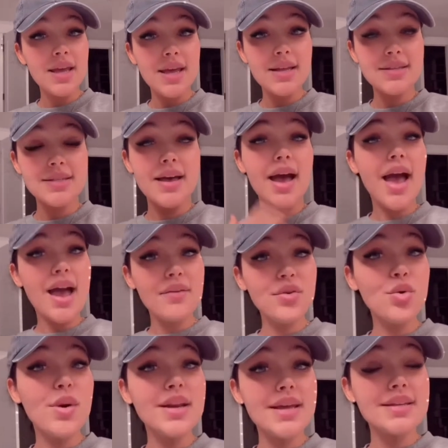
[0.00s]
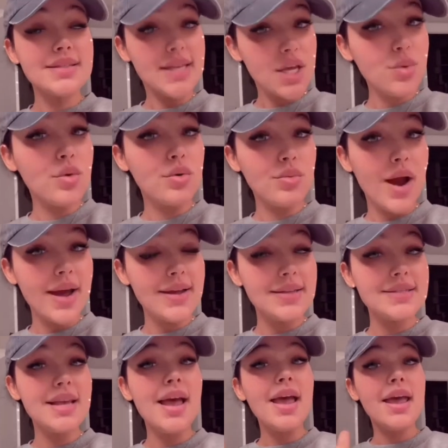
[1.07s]
It's that everyone gets equal
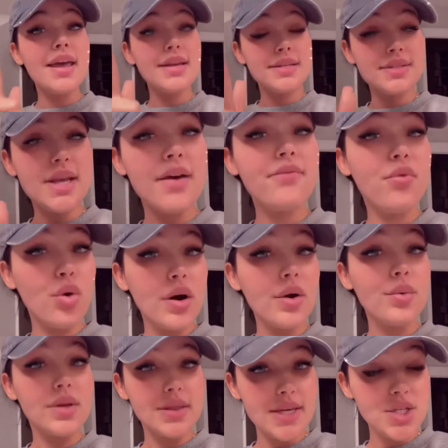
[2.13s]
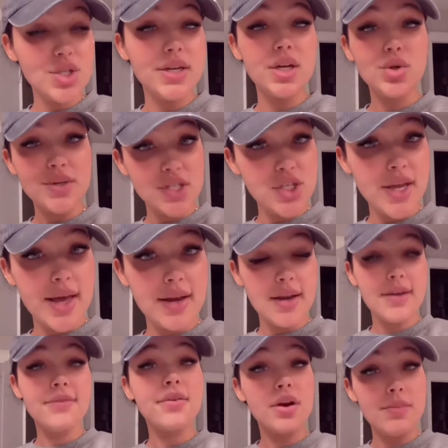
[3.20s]
rights except for religion and
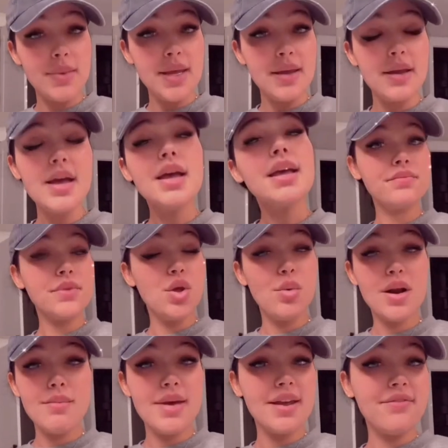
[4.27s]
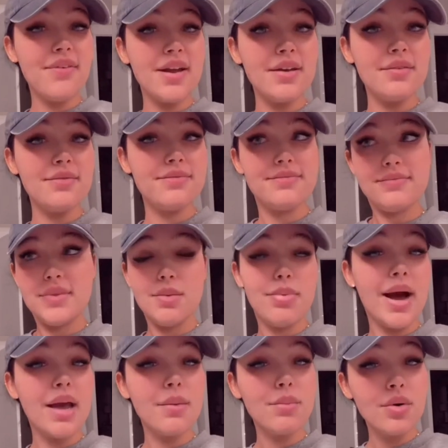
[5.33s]
Christianity. For me, you want to make fun of the
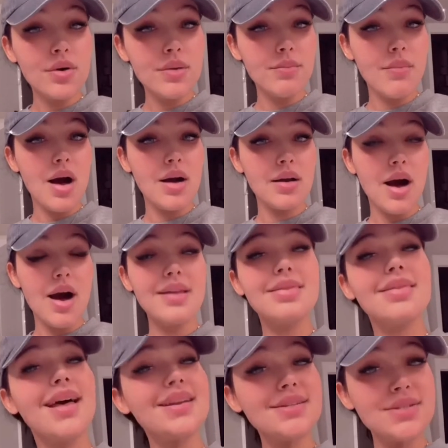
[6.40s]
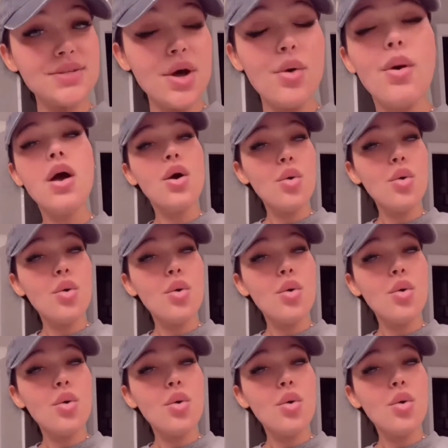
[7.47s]
Bible? God, let us know.